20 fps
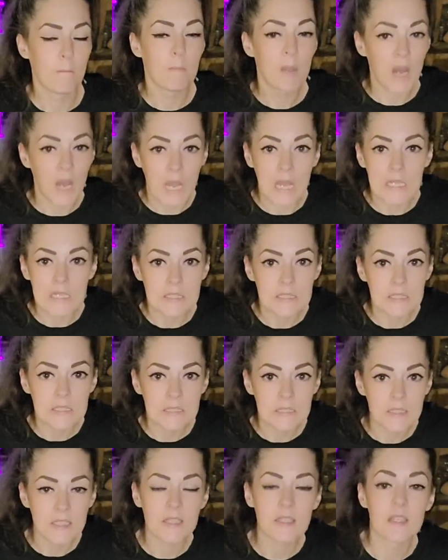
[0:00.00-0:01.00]
But
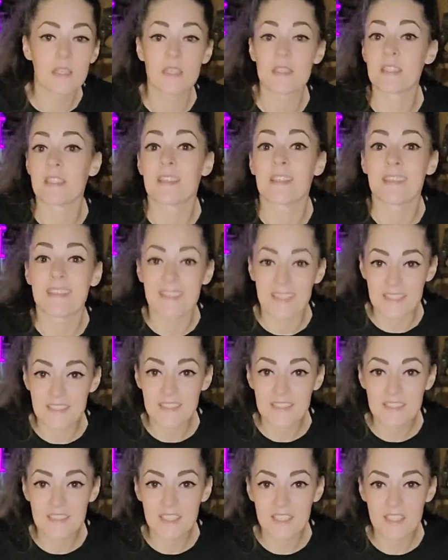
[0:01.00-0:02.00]
is it
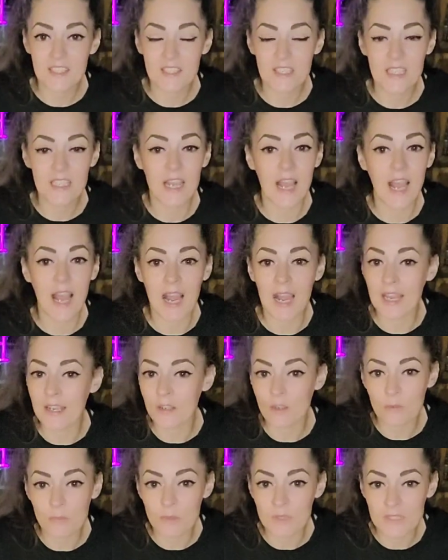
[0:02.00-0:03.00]
necessary? I
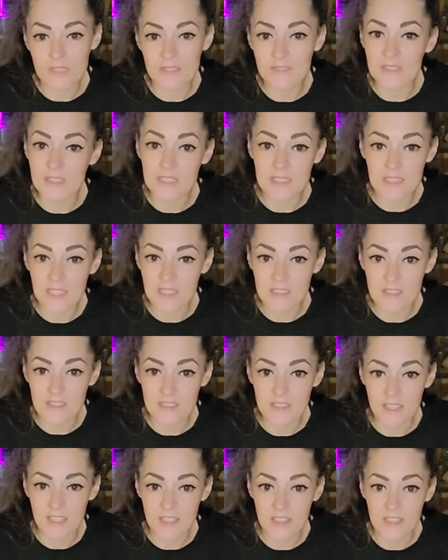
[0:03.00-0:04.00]
don't believe it's
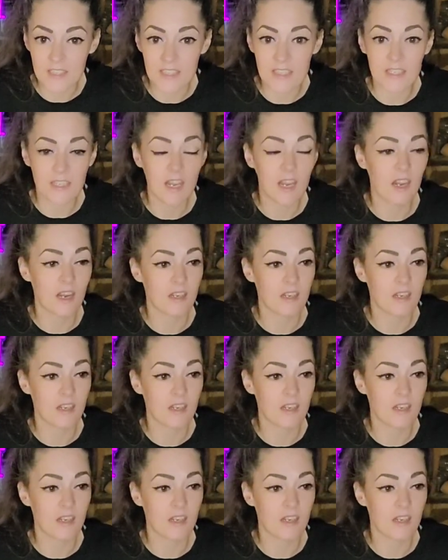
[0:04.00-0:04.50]
necessary.